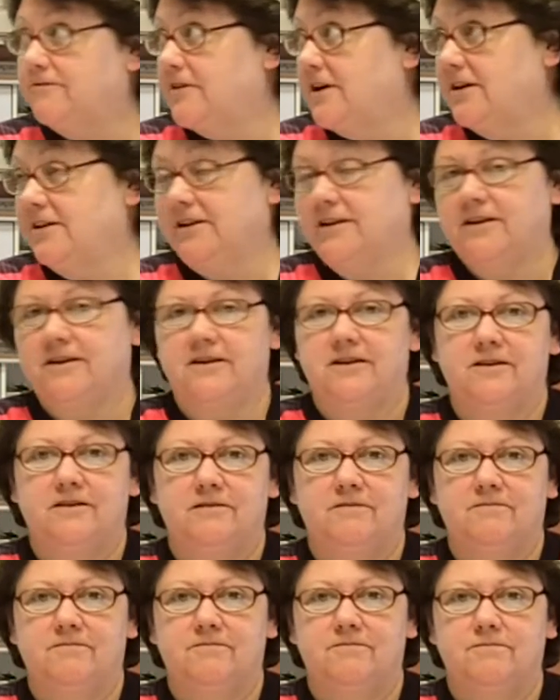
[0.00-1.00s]
finally
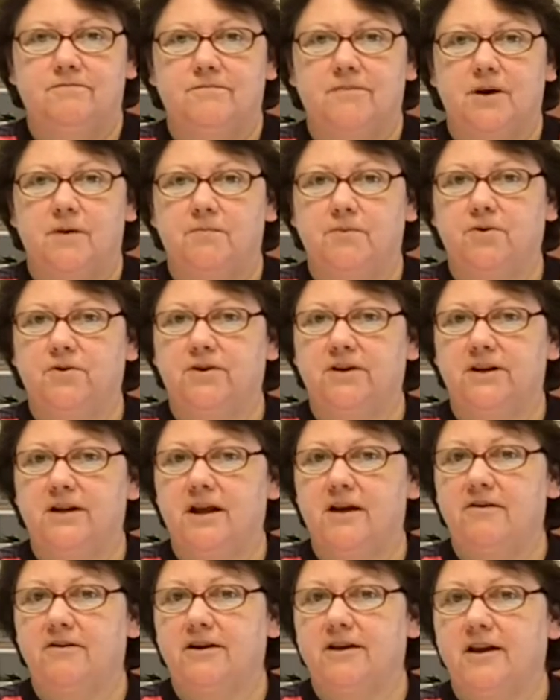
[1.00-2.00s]
pulling
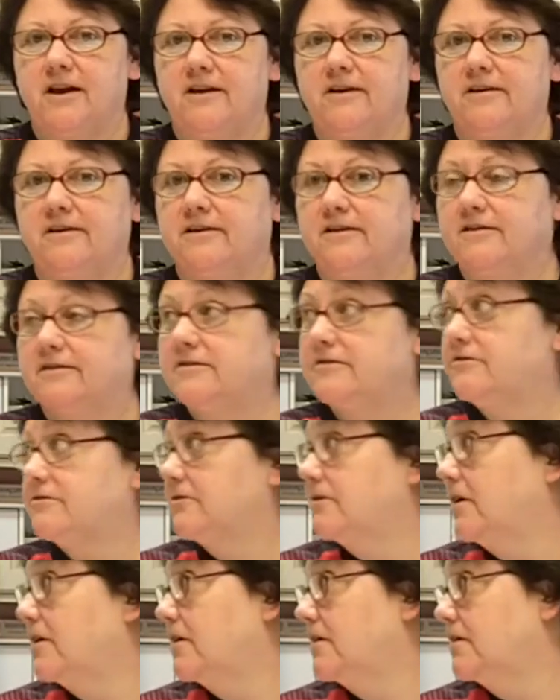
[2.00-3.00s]
it out and kegging it
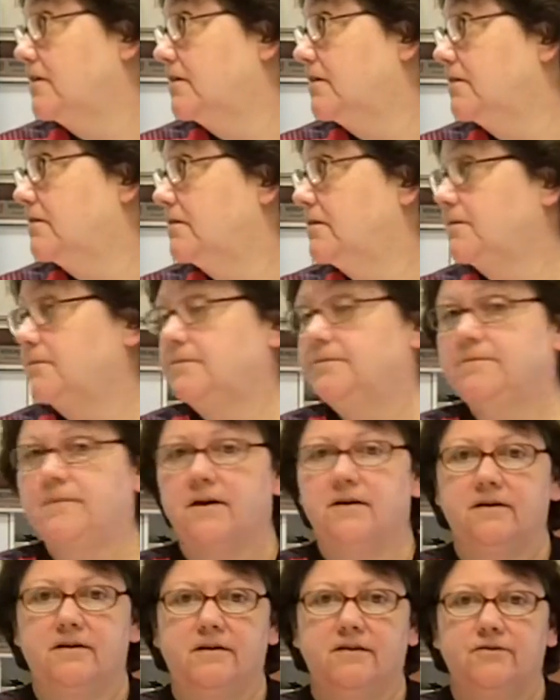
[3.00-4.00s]
in
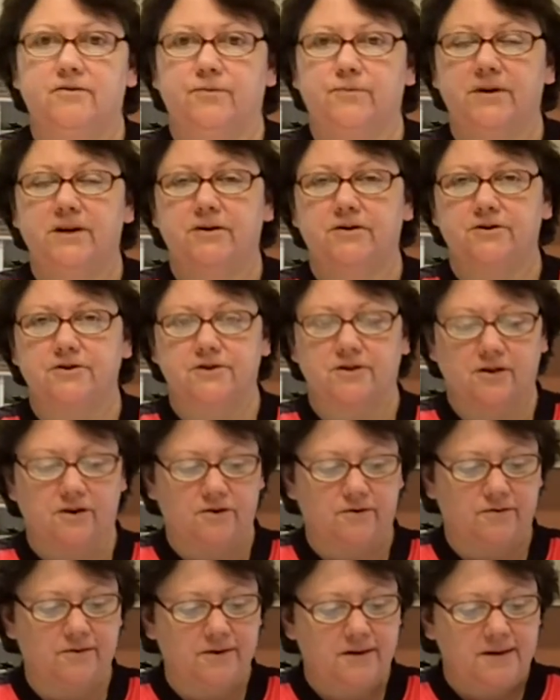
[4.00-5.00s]
about another week or
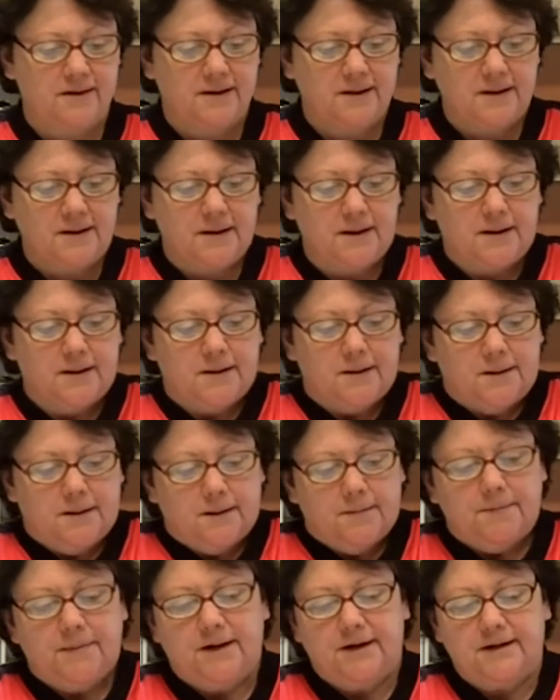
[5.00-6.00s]
so.
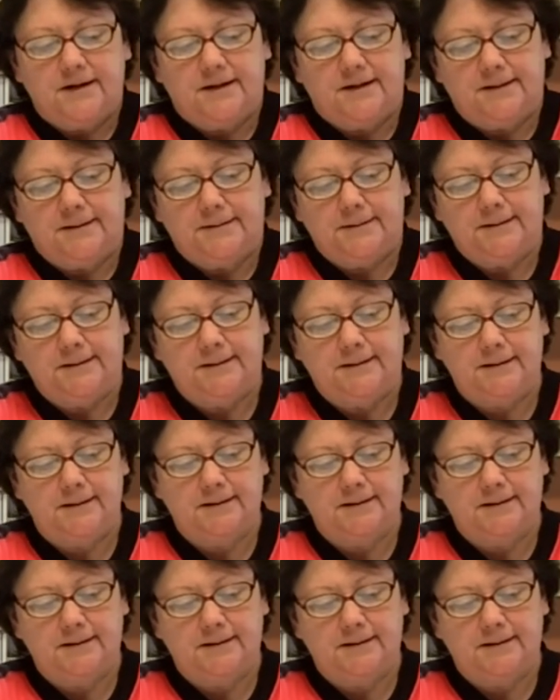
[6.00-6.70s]
But